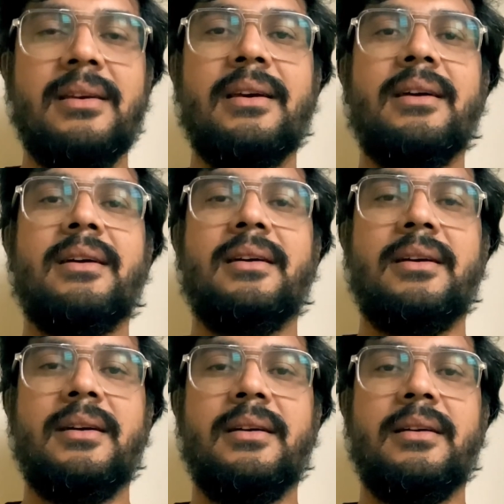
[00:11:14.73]

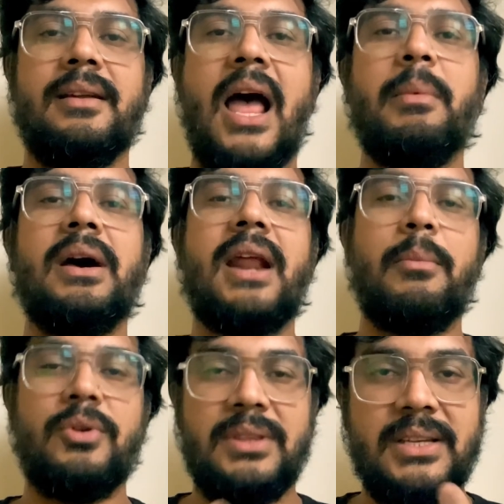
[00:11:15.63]

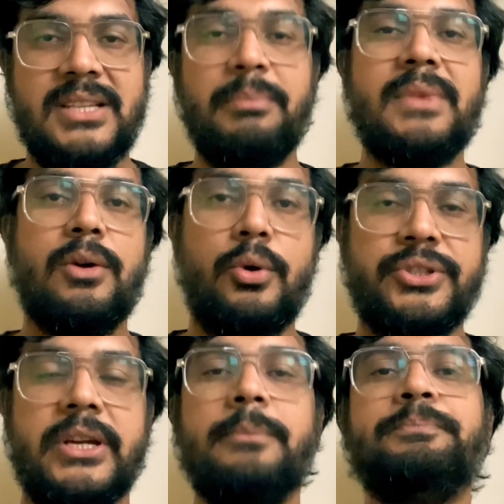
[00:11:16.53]
Rama, the Shabda
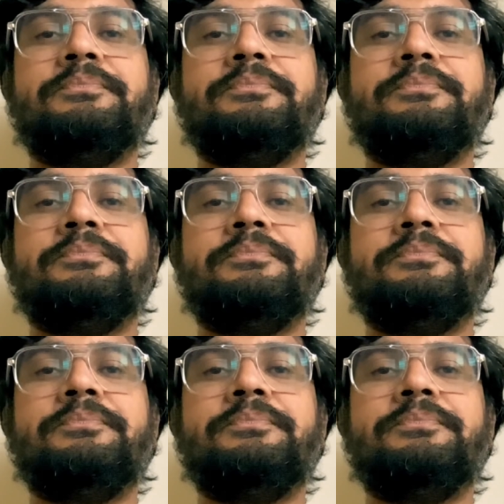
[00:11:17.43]
Kosha,